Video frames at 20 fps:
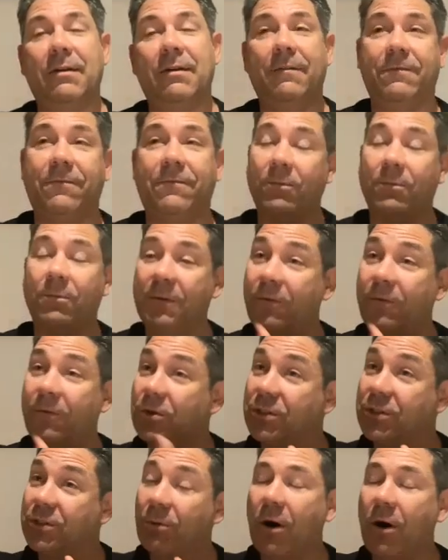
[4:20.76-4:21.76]
from the
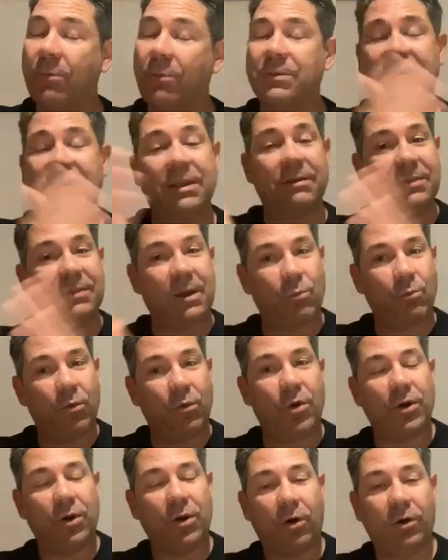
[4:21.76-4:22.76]
first two albums that
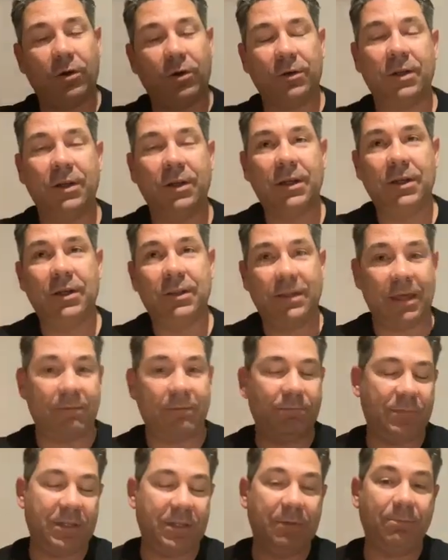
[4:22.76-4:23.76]
weren't on,
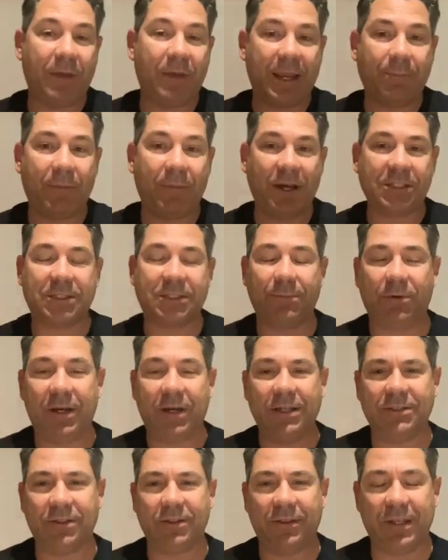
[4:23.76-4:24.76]
that didn't make Master
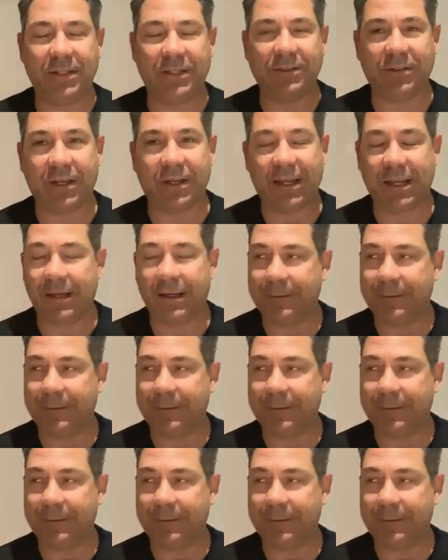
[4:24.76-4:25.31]
Plan. So things like